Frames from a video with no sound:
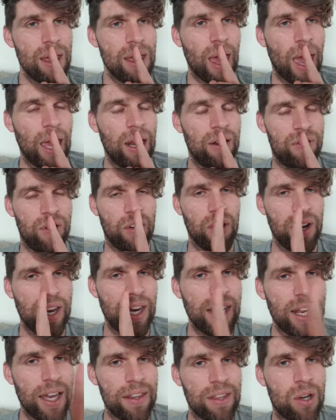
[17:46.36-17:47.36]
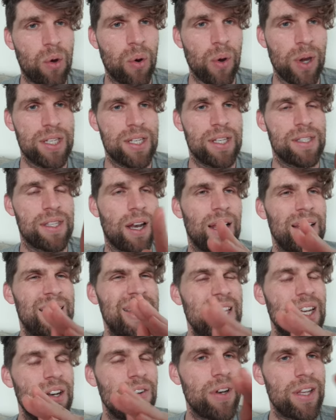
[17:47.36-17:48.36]
And if you got any other questions that I
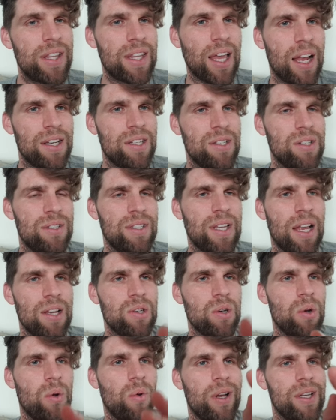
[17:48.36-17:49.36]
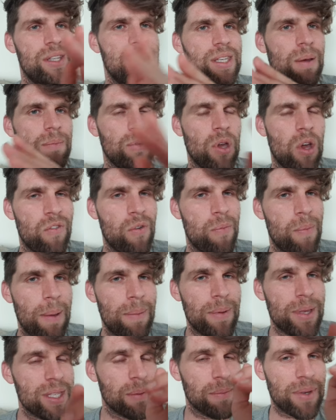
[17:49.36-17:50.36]
didn't really touch on, or I skimmed over,
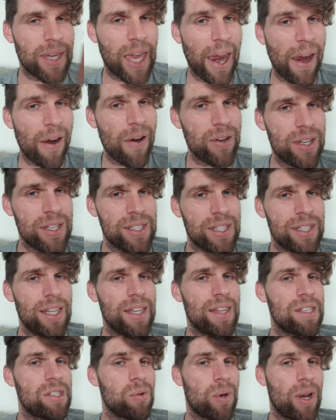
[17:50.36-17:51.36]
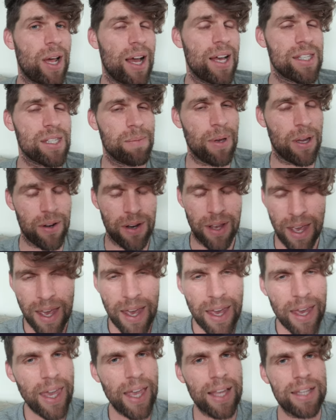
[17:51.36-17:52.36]
maybe some characters in there that you want to ask about,
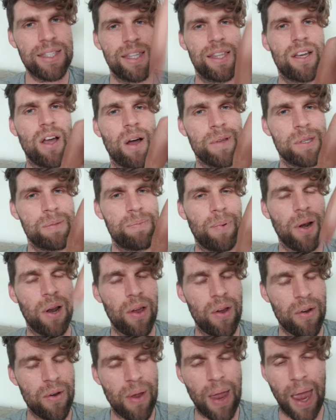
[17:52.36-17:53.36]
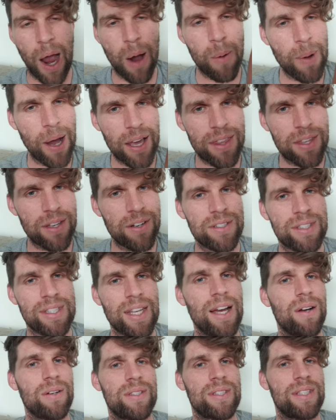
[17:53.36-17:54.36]
head to the comments below, help others
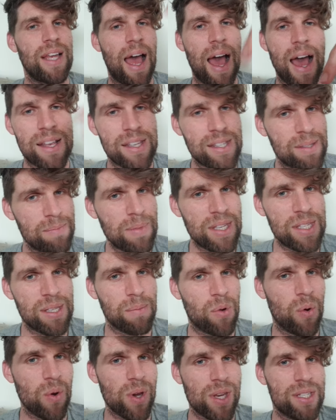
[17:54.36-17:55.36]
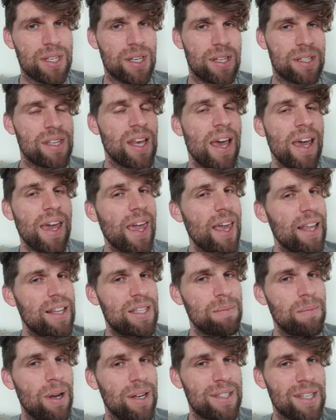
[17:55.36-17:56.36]
out, ask me some questions. Head to
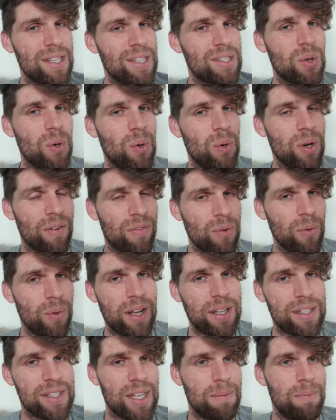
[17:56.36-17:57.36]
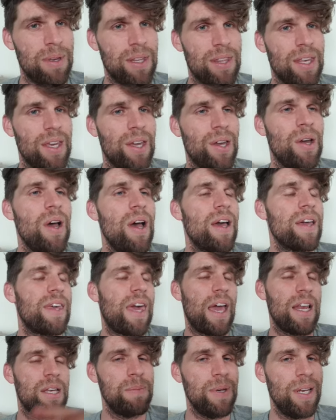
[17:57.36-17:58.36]
my Discord if you want to see me there.
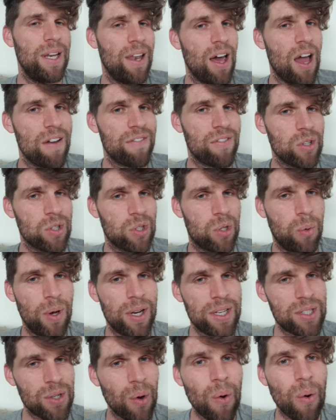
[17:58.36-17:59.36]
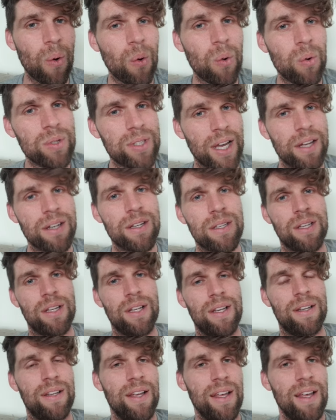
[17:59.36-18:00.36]
Catch me live on Twitch, all down in
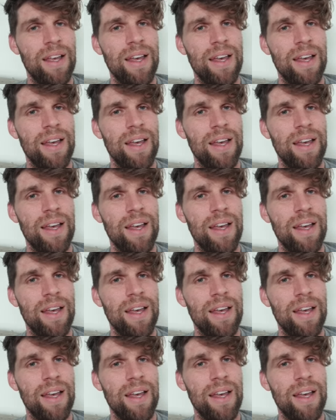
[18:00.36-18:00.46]
the